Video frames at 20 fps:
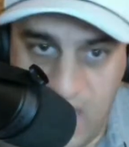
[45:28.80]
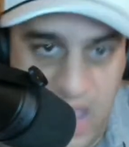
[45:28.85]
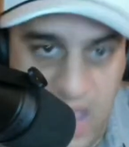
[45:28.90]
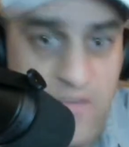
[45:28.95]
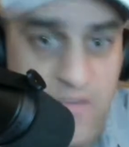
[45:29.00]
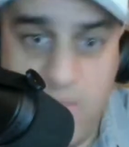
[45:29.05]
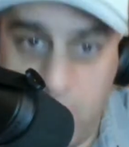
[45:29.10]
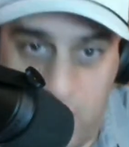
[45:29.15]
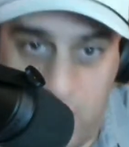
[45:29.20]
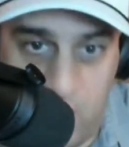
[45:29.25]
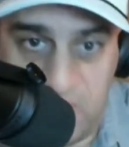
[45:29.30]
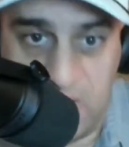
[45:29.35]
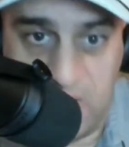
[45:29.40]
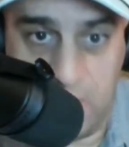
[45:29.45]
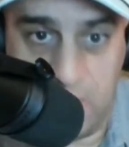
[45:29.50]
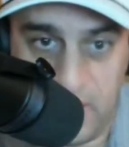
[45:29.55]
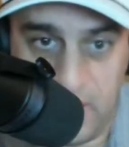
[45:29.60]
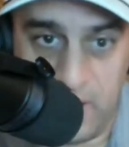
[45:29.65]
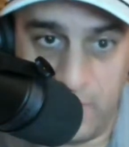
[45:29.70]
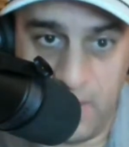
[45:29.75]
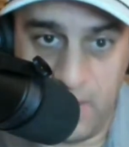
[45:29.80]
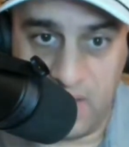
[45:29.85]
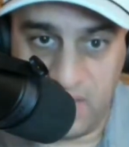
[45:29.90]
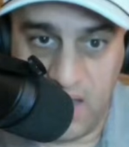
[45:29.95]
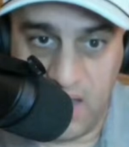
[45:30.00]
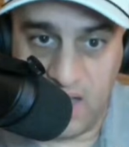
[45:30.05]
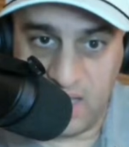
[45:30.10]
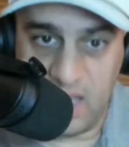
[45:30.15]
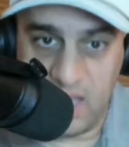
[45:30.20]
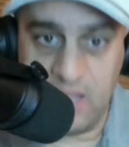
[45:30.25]
everyone was complaining about
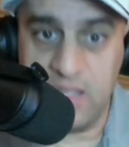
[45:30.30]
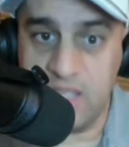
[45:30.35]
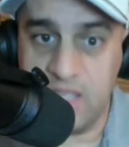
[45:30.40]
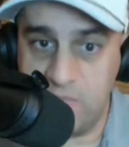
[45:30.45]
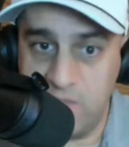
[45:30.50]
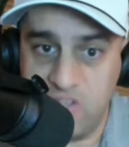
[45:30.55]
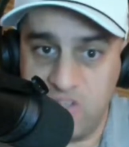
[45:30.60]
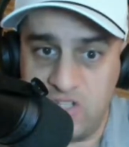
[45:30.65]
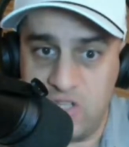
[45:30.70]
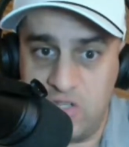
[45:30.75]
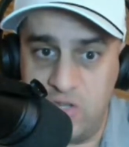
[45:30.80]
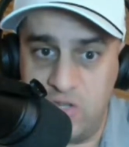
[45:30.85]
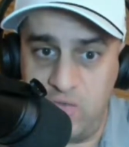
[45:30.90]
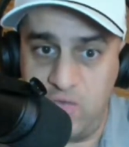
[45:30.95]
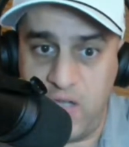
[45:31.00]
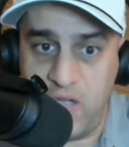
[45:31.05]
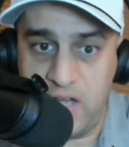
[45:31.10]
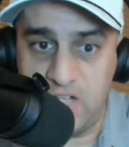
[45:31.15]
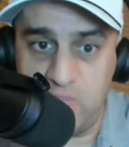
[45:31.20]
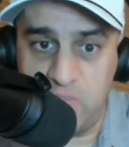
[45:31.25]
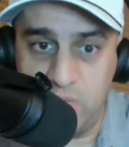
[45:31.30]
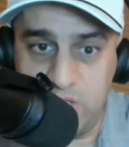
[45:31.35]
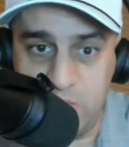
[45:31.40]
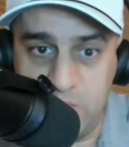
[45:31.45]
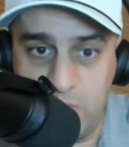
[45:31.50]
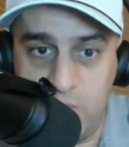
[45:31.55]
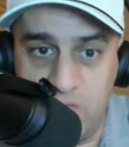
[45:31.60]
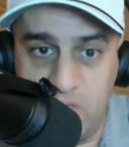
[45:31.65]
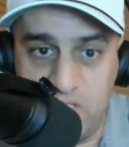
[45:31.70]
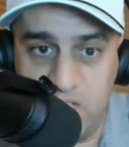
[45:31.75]
Don King, especially the two fighters,
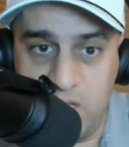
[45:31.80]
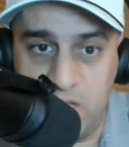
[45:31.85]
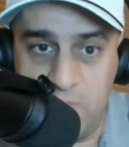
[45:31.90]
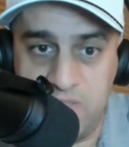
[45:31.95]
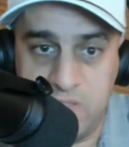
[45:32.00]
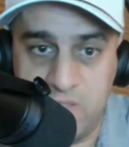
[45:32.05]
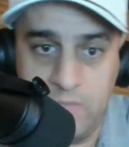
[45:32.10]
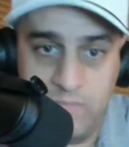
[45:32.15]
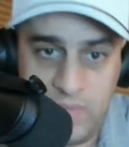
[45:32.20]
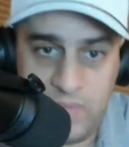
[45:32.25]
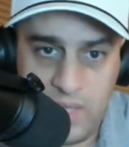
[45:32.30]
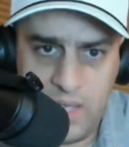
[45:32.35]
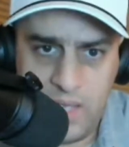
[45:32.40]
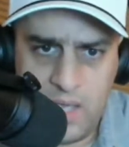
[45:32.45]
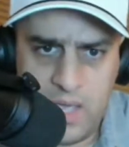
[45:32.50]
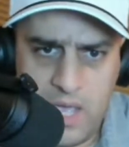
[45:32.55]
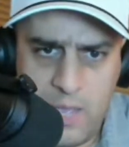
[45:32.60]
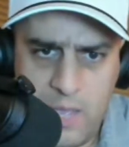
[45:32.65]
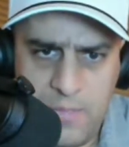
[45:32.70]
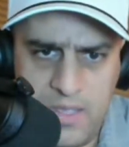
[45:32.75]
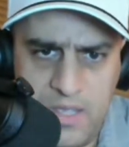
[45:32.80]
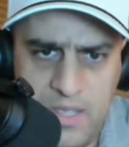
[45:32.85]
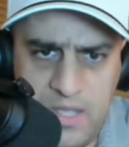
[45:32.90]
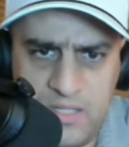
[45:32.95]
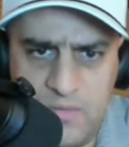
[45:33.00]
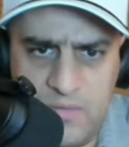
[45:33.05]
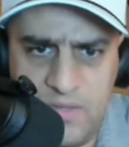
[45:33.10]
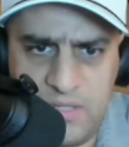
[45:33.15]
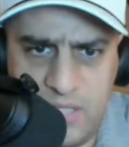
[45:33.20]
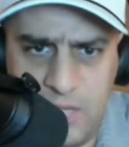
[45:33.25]
Witherspoon and Tubbs.
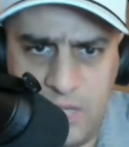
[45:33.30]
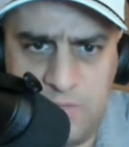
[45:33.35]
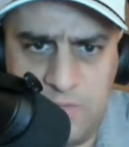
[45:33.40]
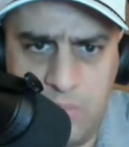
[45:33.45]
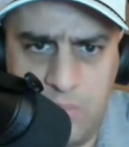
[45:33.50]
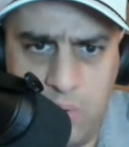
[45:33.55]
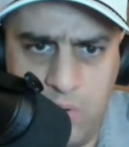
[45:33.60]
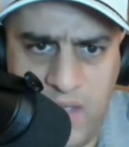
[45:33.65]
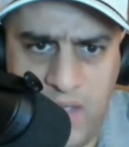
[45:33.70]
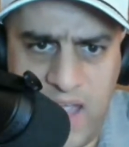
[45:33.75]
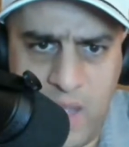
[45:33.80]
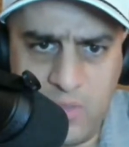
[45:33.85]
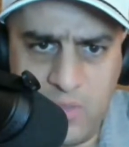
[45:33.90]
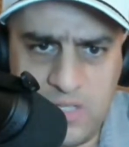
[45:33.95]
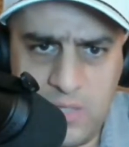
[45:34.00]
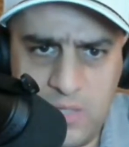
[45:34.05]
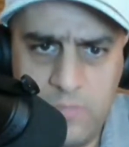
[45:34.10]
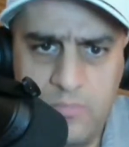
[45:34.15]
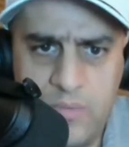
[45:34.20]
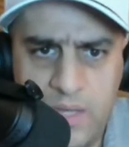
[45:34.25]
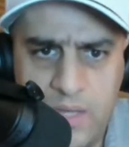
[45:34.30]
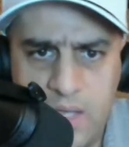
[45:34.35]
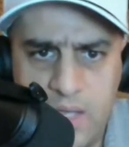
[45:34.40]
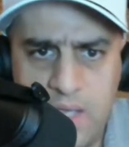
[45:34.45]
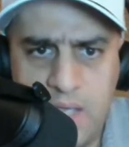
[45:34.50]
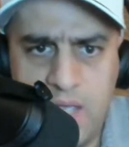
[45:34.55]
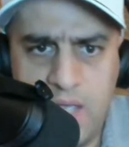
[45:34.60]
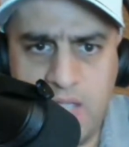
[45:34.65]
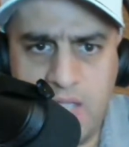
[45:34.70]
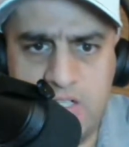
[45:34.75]
Because of it, Tubbs pulled out.
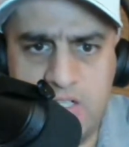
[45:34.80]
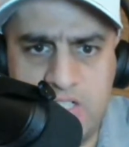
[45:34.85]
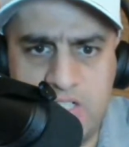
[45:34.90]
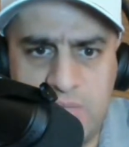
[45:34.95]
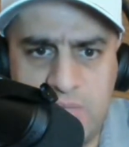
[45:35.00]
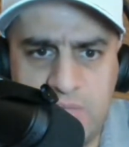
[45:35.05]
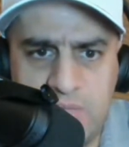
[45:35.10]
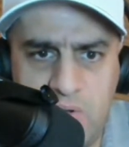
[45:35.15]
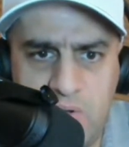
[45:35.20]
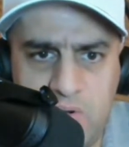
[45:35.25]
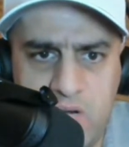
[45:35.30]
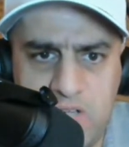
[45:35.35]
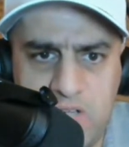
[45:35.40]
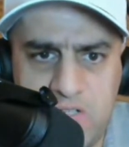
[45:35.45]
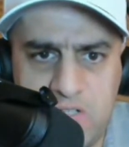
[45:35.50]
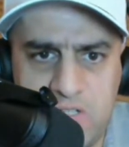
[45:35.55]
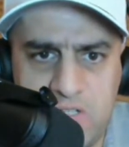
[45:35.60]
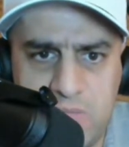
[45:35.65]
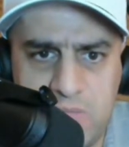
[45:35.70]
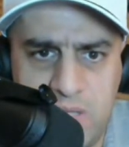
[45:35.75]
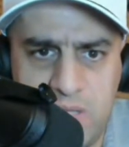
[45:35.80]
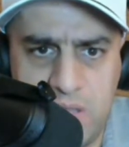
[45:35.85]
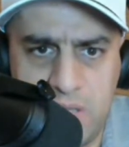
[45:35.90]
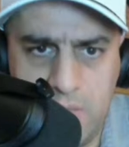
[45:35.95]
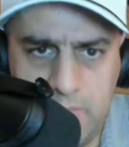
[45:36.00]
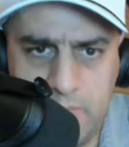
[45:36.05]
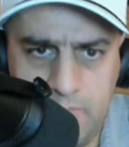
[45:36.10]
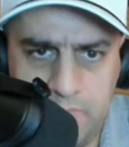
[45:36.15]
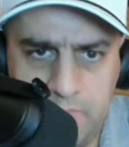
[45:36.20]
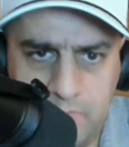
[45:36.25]
Entered James Bonecrusher
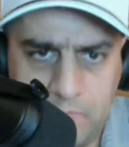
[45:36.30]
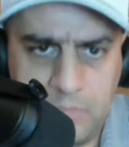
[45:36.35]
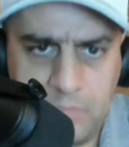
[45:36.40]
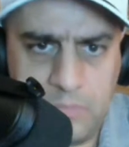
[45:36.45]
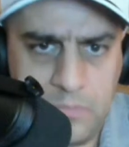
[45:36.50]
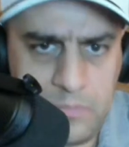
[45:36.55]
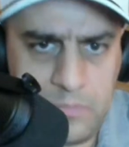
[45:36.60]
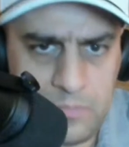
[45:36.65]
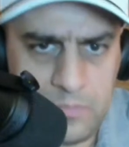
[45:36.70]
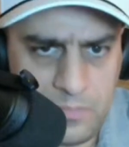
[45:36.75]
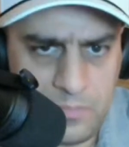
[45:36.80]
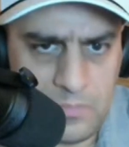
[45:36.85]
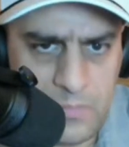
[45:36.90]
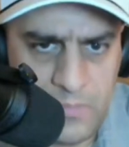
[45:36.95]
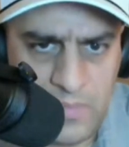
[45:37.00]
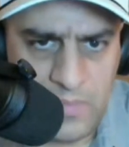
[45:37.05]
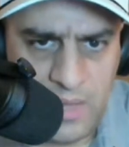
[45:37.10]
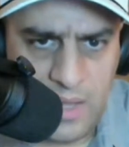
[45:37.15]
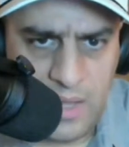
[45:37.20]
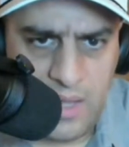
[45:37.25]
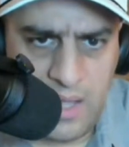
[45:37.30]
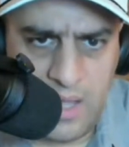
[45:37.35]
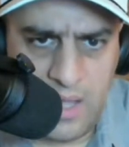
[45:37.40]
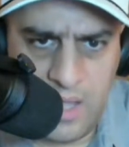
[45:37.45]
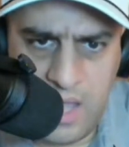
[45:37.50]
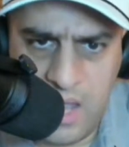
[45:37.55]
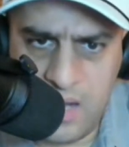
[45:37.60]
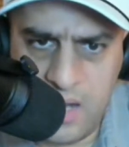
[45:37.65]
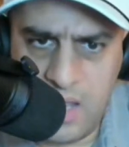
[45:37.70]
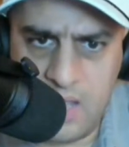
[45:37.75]
Smith
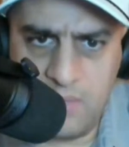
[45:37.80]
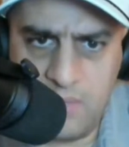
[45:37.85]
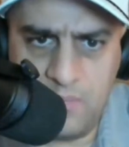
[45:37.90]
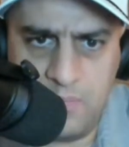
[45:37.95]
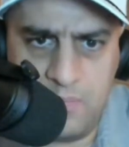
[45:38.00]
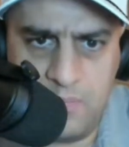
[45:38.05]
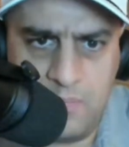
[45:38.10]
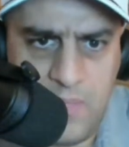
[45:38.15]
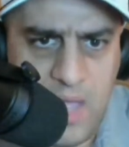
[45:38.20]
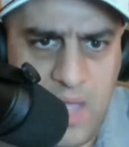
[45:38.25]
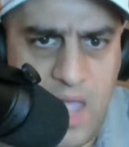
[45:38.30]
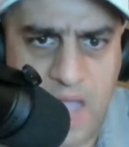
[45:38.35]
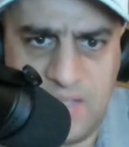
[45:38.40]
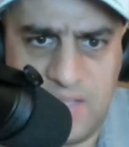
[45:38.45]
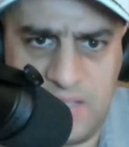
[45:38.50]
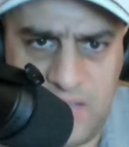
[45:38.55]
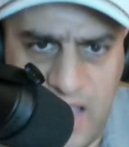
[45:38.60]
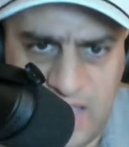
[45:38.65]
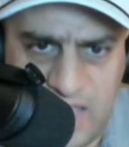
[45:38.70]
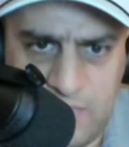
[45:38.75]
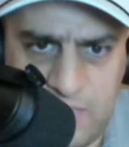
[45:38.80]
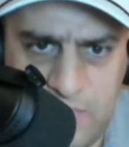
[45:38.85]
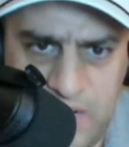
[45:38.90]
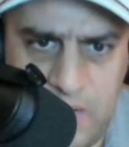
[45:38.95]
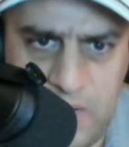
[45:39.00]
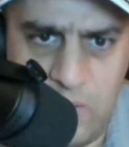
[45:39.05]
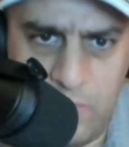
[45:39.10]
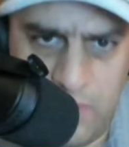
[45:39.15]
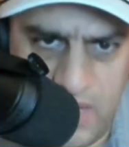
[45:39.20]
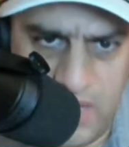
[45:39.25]
and as a
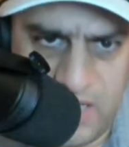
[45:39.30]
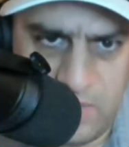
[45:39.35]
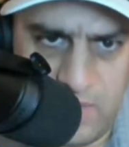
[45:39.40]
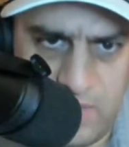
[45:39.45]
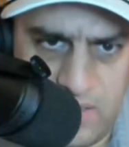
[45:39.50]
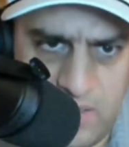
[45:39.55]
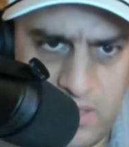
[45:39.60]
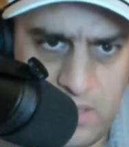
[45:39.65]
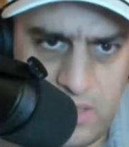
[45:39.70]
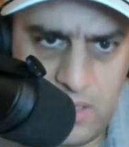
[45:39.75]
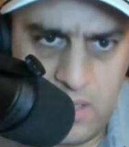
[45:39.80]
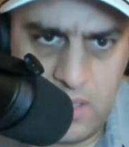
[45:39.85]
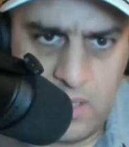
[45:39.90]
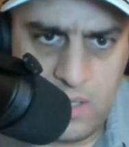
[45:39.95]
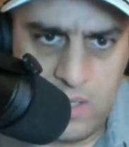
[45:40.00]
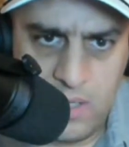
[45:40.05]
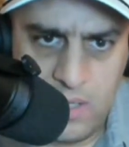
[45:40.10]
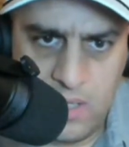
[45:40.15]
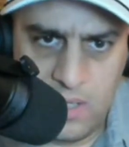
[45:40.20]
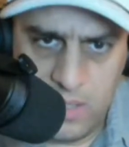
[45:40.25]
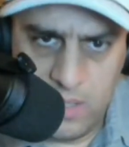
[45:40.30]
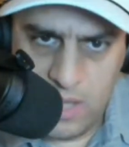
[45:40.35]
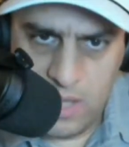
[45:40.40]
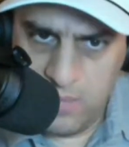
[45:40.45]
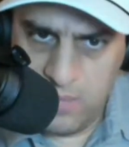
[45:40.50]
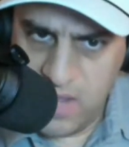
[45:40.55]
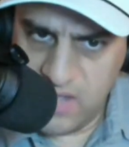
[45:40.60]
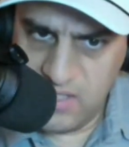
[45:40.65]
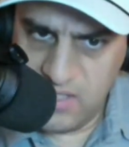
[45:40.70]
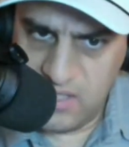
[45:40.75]
last-minute replacement.
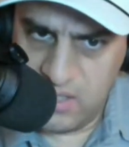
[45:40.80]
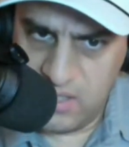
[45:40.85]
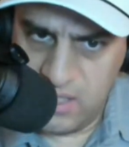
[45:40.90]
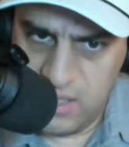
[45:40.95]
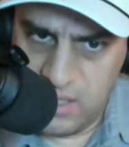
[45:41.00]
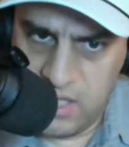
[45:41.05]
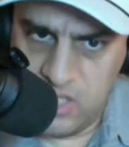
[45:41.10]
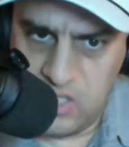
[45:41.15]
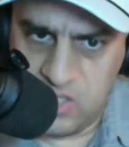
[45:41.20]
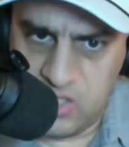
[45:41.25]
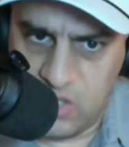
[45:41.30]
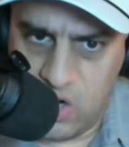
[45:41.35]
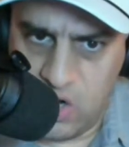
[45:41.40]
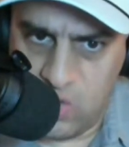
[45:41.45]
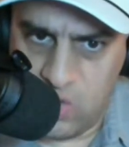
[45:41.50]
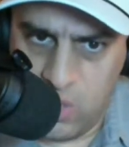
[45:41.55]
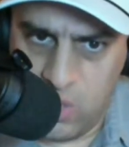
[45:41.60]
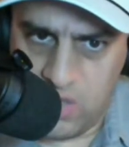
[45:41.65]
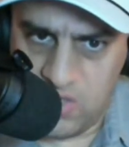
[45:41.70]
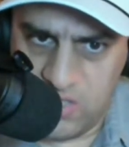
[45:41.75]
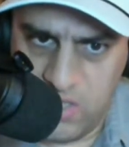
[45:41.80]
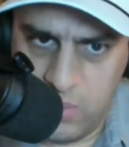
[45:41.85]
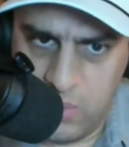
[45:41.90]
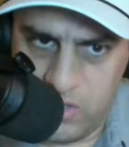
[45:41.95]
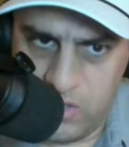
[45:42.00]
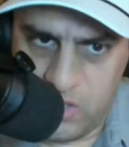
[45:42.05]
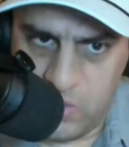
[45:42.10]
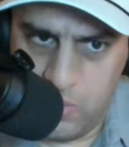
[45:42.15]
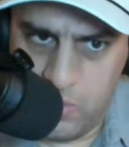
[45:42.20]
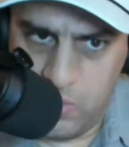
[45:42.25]
And basically, he just dog walks
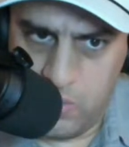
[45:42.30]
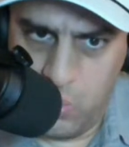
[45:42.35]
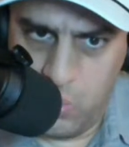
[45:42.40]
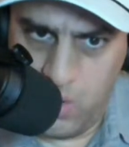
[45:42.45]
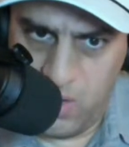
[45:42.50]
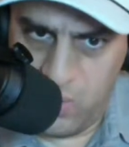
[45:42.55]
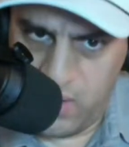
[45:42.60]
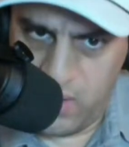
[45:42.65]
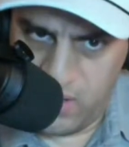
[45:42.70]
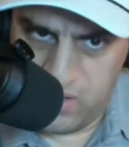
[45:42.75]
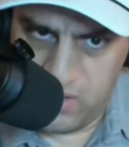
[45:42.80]
Tim Witherspoon in one